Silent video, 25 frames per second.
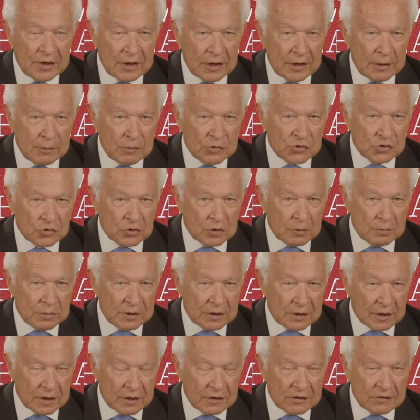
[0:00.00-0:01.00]
name should
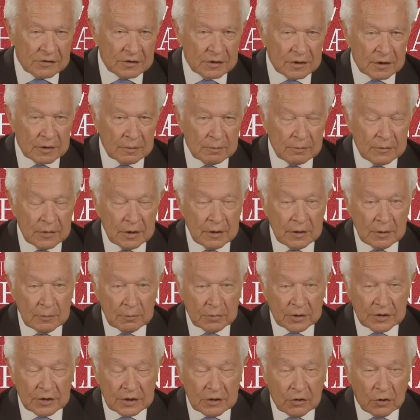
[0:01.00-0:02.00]
be ACM,
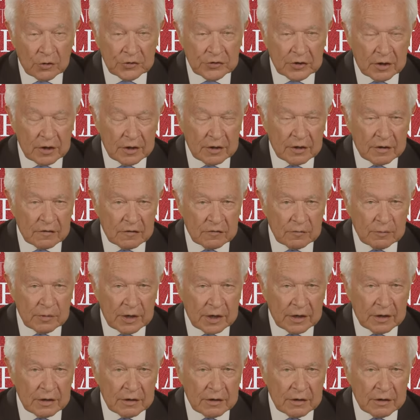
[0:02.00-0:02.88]
but the alternative